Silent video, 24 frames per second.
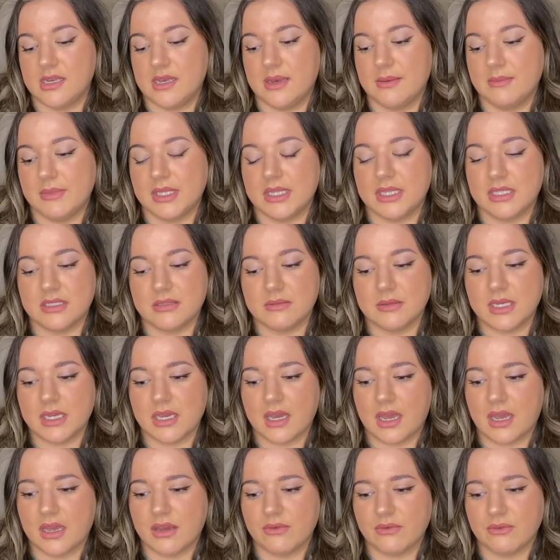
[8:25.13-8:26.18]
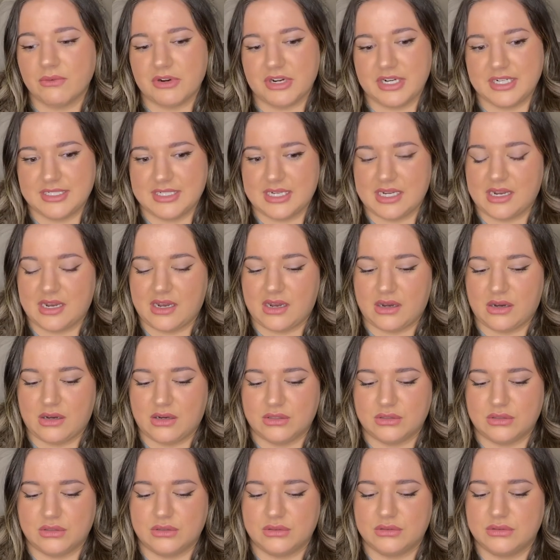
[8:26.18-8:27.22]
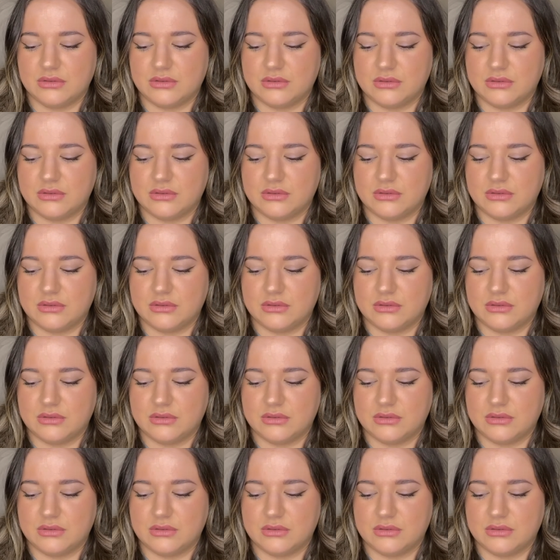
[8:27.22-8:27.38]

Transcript: but this week I have worked out